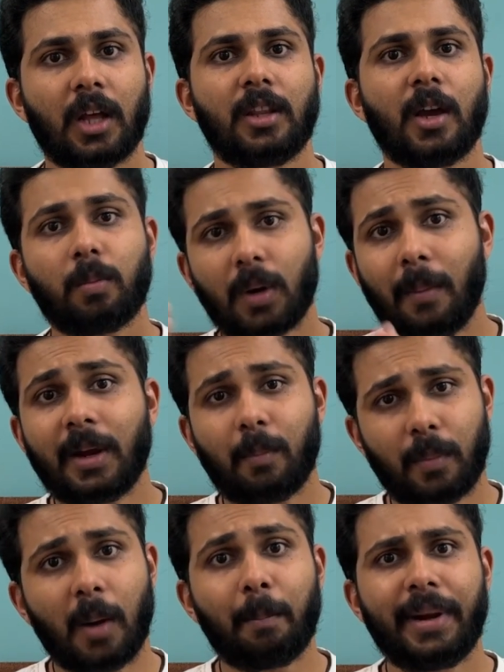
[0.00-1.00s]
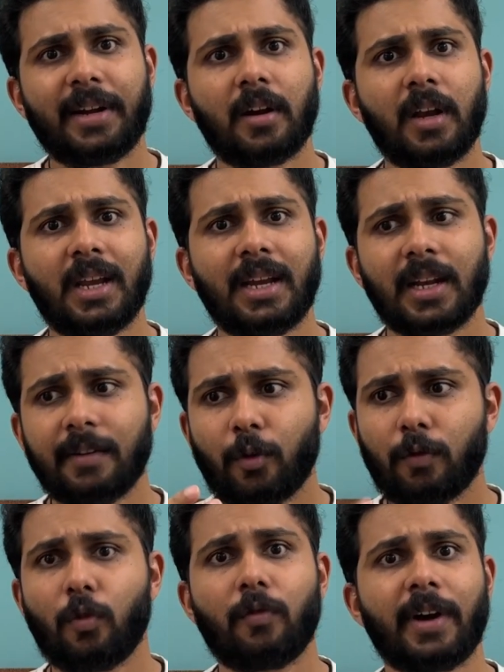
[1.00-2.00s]
They have competed in England
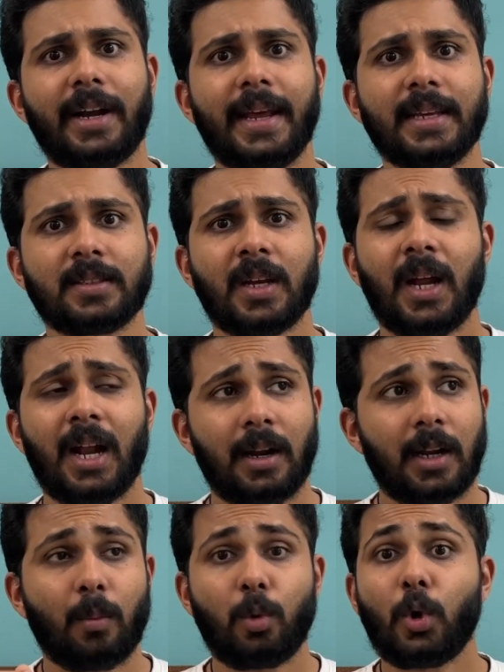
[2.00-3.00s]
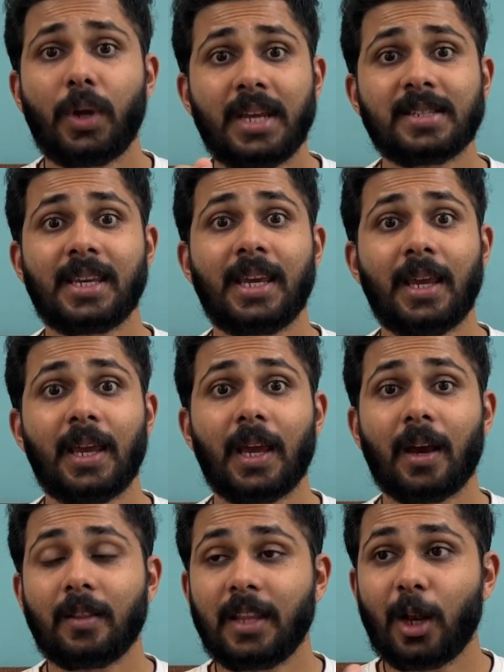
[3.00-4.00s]
for 4-5 days. WTC
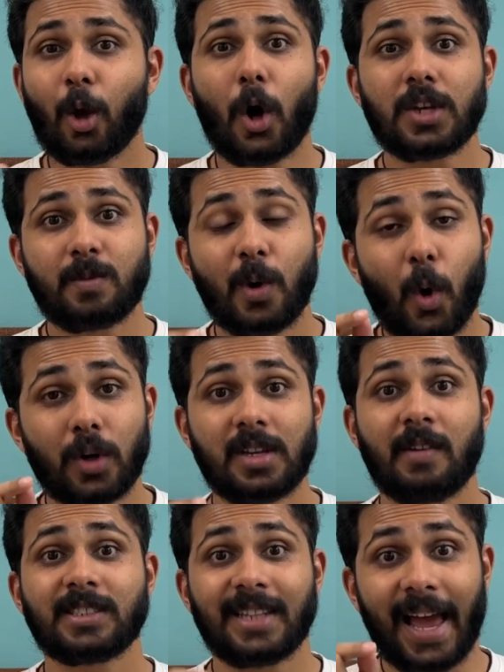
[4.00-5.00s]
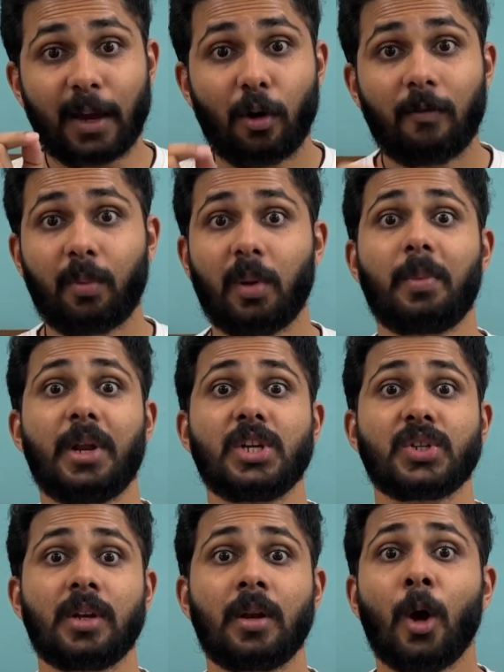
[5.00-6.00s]
they lost because there was lack of
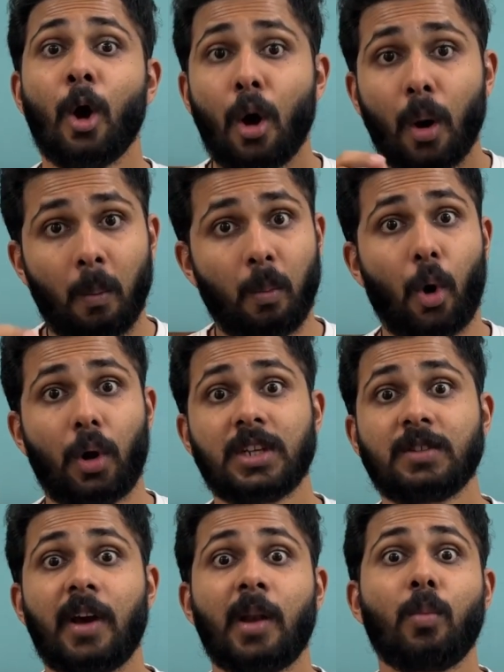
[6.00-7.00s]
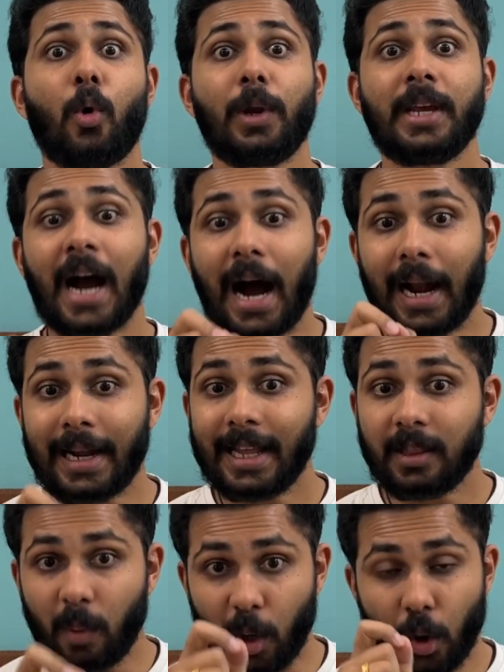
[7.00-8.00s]
preparation. Bowlers were bowling hard
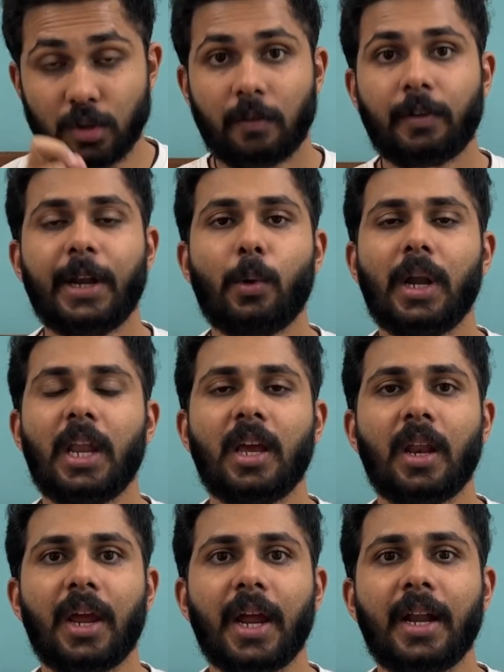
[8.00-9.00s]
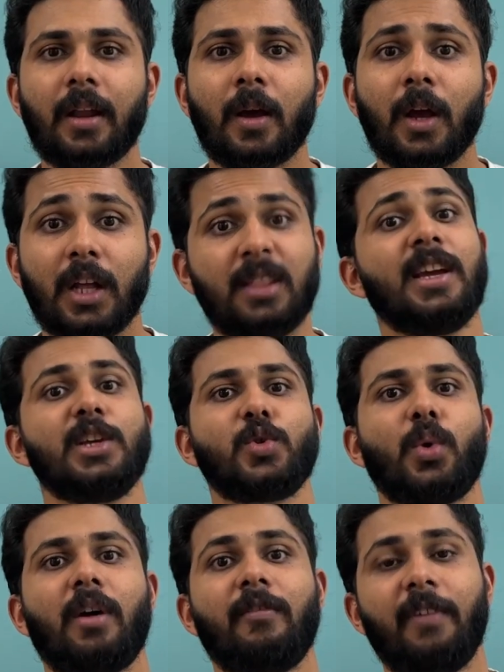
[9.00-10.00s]
length because of T20 cricket. They
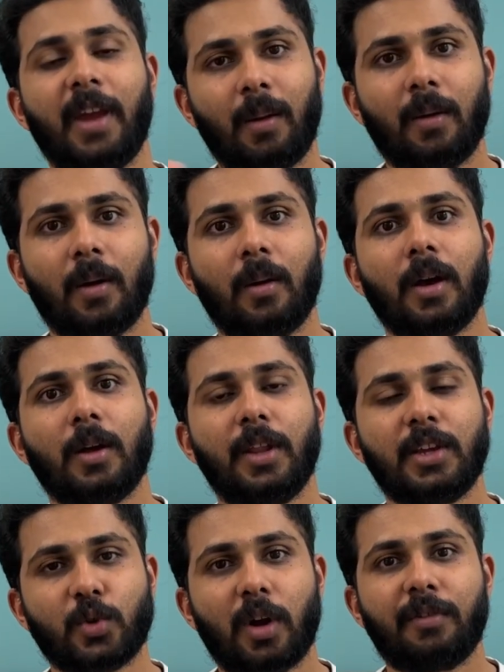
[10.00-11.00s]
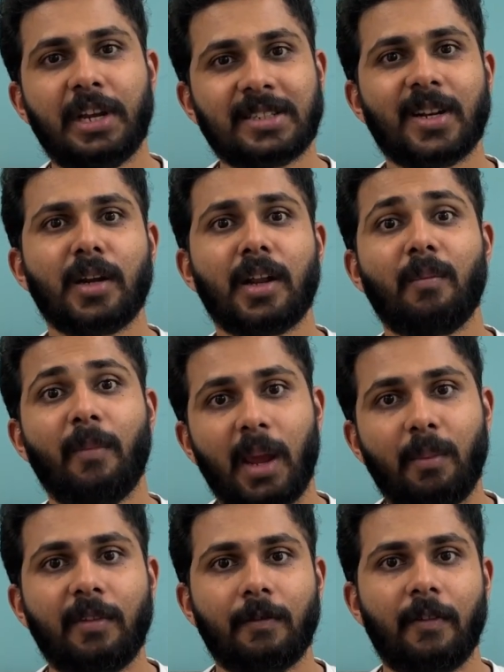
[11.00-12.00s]
should have reached London
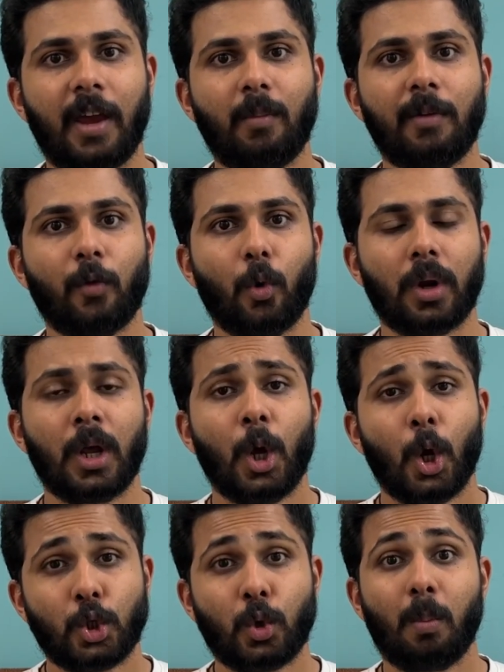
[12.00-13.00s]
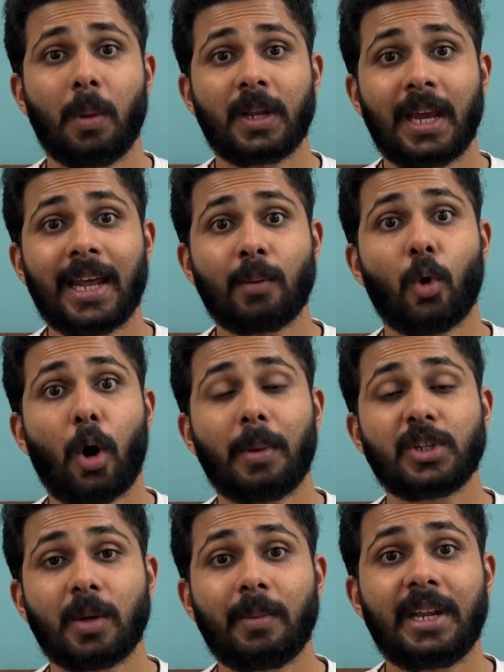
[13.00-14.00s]
way before. Shubman Gill and
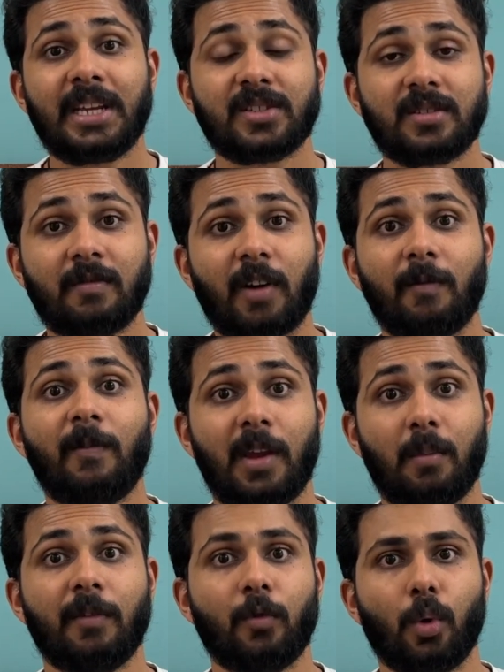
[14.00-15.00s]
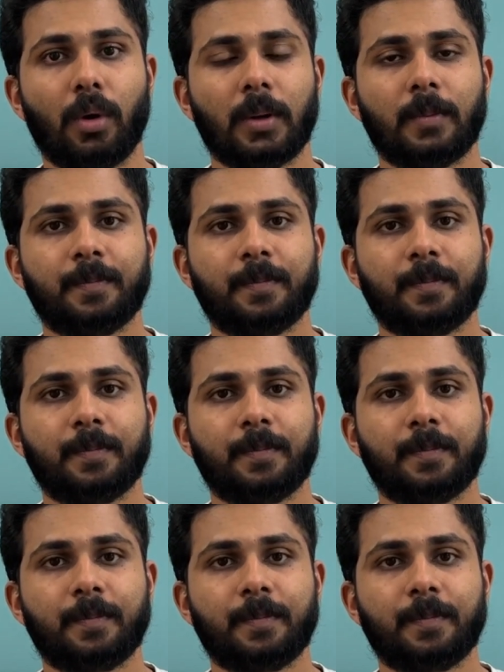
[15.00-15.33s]
Mohammad Shami reached 1 week before.